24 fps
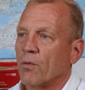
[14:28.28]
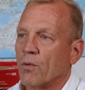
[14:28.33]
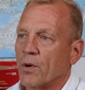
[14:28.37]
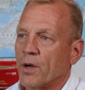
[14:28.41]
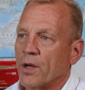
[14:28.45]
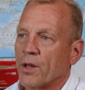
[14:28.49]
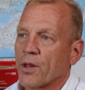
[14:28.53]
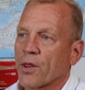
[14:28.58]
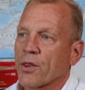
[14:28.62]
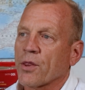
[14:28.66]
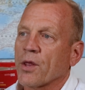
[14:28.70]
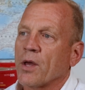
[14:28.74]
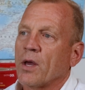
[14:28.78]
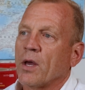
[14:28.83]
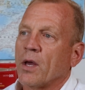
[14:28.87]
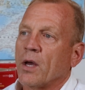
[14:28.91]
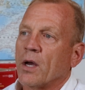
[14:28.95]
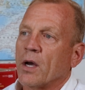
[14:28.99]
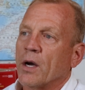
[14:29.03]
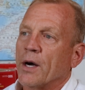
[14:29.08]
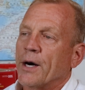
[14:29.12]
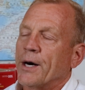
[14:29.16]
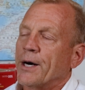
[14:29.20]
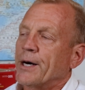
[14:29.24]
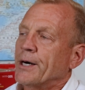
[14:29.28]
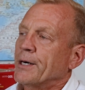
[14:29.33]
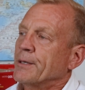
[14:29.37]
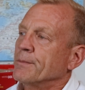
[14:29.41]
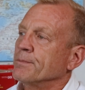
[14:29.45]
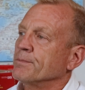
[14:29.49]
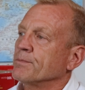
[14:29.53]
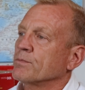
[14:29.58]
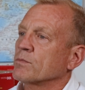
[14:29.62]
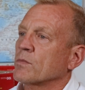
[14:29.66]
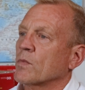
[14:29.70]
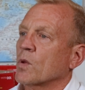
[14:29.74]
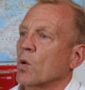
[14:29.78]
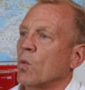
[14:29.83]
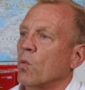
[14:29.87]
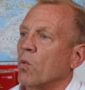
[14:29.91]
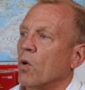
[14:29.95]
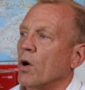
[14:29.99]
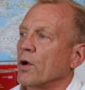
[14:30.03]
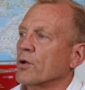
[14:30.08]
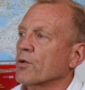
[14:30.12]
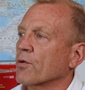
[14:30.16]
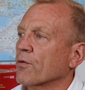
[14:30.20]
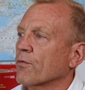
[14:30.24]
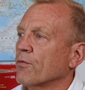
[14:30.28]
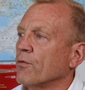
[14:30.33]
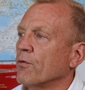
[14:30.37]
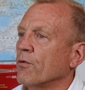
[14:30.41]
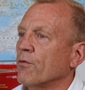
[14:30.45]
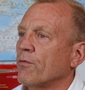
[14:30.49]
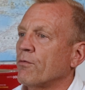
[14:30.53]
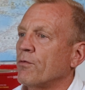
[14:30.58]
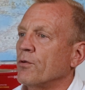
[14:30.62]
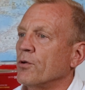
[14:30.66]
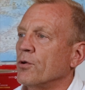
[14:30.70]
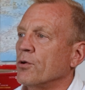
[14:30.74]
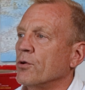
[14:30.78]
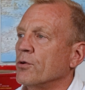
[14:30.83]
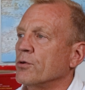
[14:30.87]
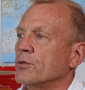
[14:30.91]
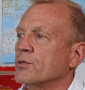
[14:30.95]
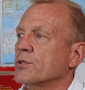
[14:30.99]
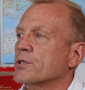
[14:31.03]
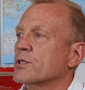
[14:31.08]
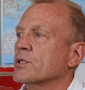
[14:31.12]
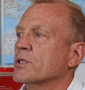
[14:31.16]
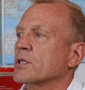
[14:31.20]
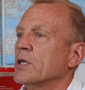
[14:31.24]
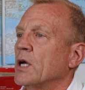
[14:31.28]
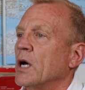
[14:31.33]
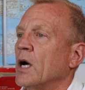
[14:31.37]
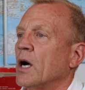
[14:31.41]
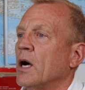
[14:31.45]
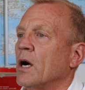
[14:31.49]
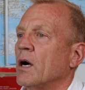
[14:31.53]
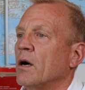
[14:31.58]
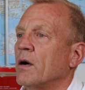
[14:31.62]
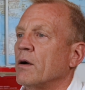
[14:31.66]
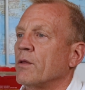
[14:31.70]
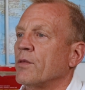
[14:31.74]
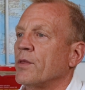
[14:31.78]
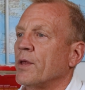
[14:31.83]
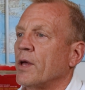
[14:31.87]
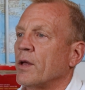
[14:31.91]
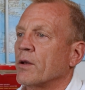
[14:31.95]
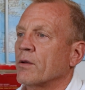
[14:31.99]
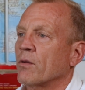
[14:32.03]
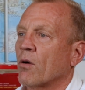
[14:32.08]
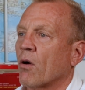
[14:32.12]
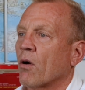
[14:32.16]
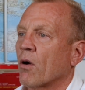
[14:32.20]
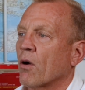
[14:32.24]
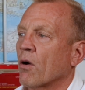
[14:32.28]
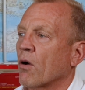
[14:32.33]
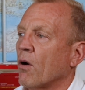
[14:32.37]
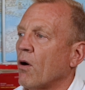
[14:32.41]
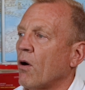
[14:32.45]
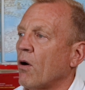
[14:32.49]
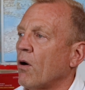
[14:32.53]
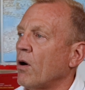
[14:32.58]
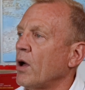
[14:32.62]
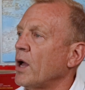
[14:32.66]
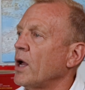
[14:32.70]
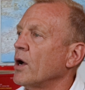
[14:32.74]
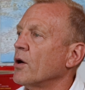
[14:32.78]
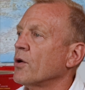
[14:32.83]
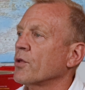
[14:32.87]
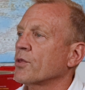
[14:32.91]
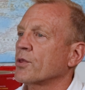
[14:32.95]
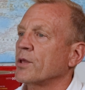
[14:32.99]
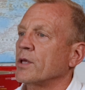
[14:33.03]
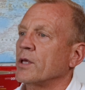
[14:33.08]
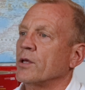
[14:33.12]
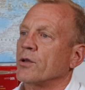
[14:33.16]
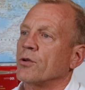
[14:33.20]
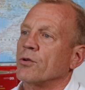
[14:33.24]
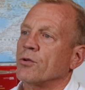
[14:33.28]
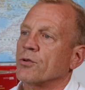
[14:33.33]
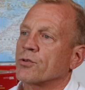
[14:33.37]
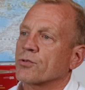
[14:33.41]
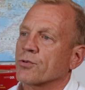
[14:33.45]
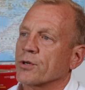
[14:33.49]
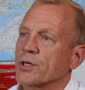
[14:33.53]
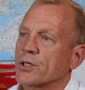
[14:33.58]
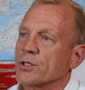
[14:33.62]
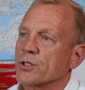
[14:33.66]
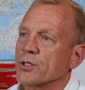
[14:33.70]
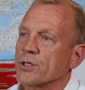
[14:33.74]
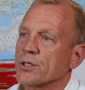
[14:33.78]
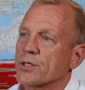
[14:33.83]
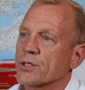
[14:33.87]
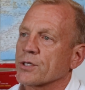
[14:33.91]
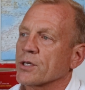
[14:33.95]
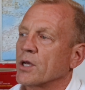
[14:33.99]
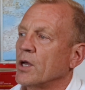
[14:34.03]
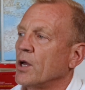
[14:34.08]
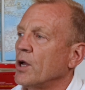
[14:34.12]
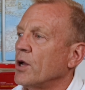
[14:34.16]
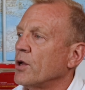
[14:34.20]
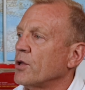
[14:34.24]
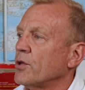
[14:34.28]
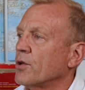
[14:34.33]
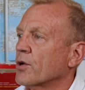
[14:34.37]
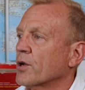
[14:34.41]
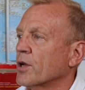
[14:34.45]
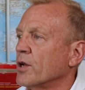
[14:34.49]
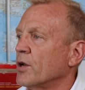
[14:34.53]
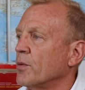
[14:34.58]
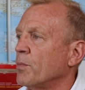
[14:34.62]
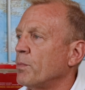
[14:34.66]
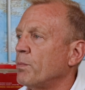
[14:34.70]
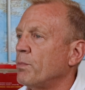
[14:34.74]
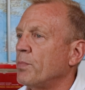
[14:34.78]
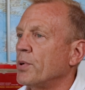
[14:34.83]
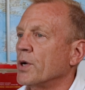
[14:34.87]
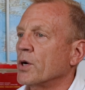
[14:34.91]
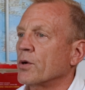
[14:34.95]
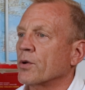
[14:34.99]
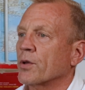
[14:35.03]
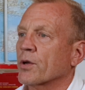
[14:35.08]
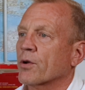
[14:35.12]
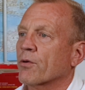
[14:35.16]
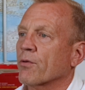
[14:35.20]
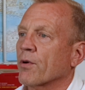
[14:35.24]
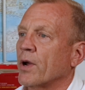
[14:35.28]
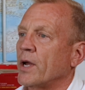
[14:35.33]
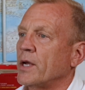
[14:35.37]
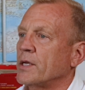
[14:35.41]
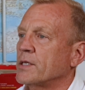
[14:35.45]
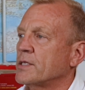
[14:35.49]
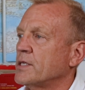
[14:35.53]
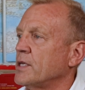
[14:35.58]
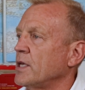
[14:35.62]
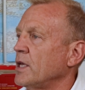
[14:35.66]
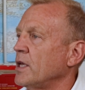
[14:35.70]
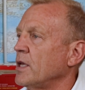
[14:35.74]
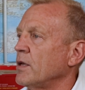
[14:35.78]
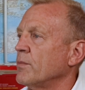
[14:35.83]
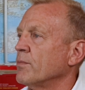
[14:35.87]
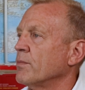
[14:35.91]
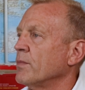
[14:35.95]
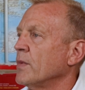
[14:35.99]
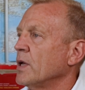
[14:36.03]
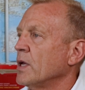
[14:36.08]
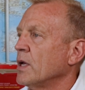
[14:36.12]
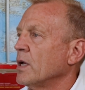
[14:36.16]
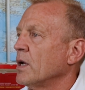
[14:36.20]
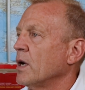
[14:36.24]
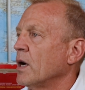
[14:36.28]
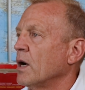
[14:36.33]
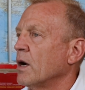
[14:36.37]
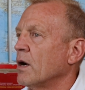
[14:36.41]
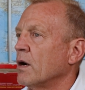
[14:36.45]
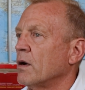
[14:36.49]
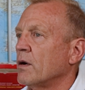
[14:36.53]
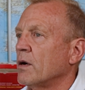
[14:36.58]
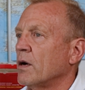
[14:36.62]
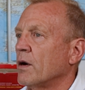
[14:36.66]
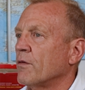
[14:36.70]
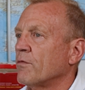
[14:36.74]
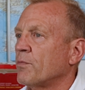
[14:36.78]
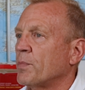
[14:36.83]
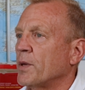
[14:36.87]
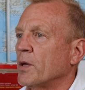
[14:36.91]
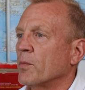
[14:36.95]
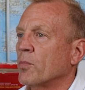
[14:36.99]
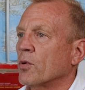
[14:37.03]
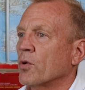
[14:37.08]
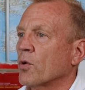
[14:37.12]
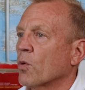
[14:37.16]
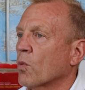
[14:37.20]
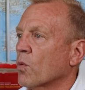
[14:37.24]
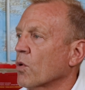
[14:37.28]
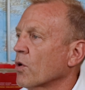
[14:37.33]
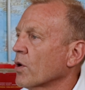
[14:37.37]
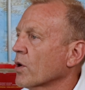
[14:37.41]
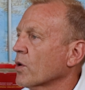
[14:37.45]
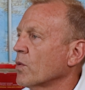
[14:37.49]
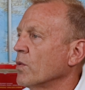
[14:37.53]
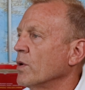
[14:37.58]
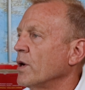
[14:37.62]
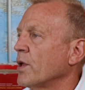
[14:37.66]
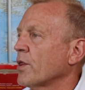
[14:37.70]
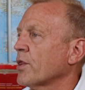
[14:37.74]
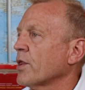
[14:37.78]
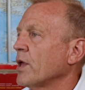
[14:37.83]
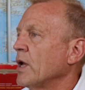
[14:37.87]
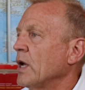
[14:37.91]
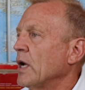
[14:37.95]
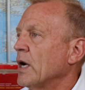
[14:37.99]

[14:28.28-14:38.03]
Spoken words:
with wonderful foods that are all healthy and nutritious, you're going to build a great team of people to work with.